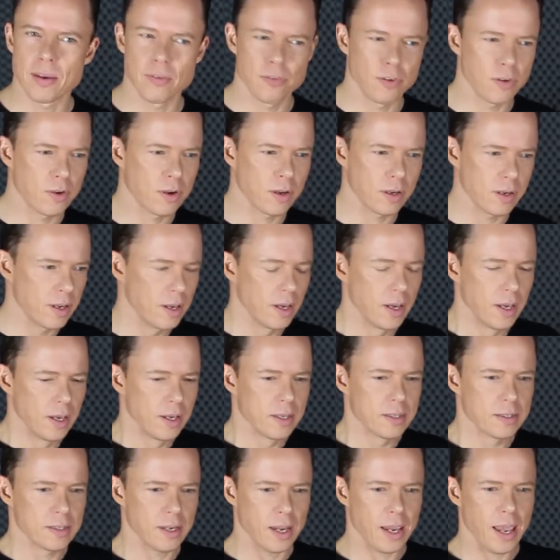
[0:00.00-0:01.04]
If you can
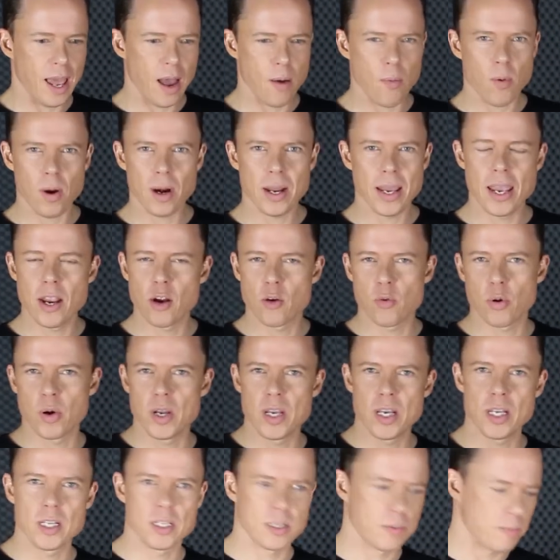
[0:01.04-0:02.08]
say, I want to
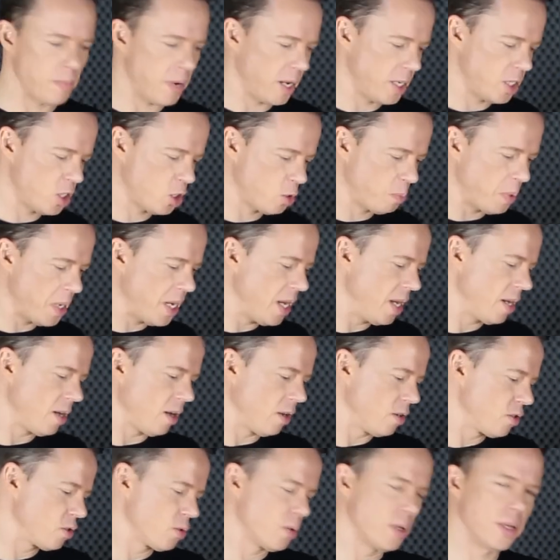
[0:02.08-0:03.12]
increase my speed
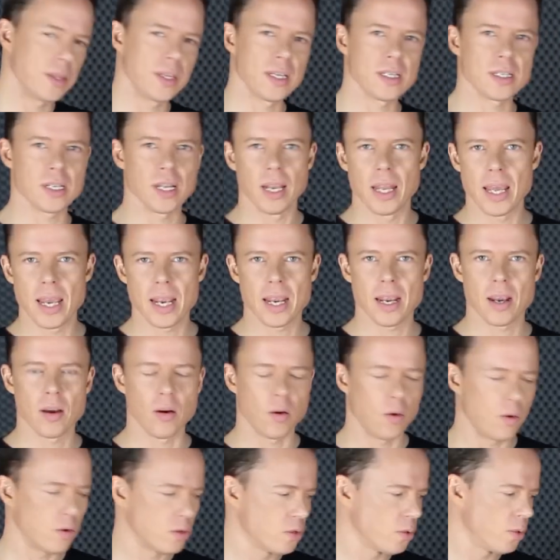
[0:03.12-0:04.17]
on doing this lick
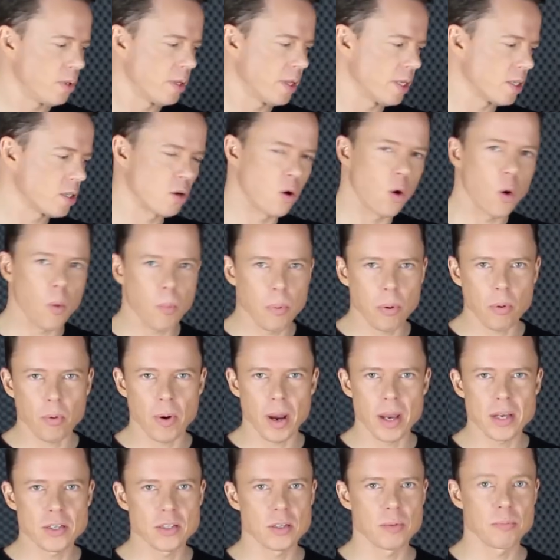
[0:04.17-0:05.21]
or doing this chord
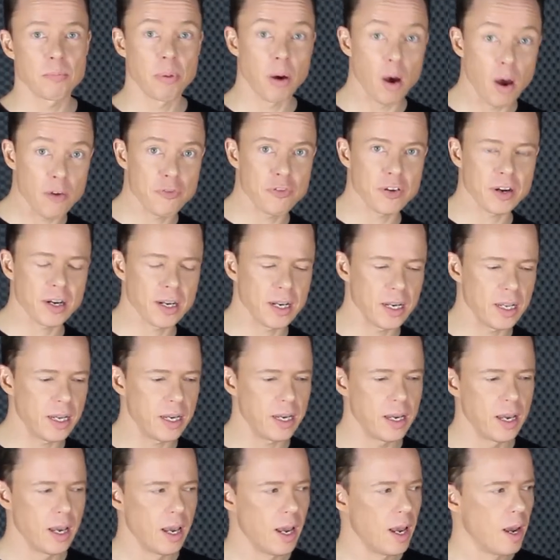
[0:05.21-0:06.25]
progression
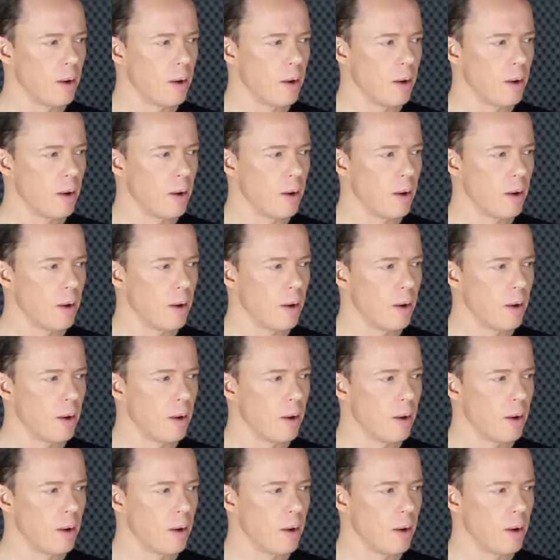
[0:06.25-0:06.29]
perfectly